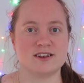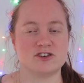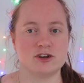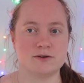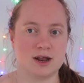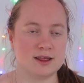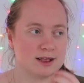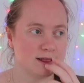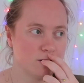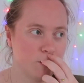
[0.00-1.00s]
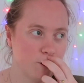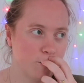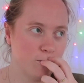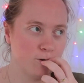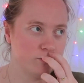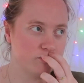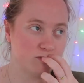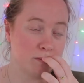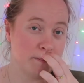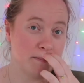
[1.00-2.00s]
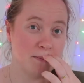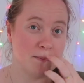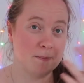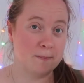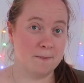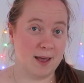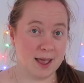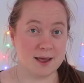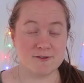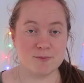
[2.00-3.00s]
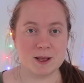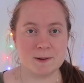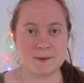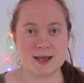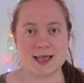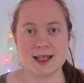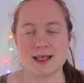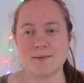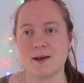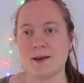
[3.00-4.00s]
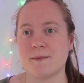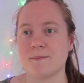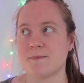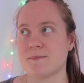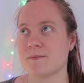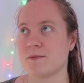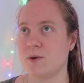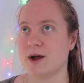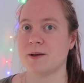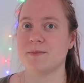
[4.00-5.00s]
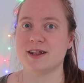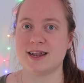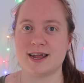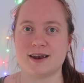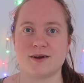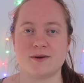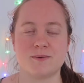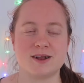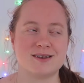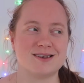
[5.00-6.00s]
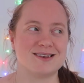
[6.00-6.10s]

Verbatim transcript: and chill and I think the coach may have been picking them up quite a bit later and we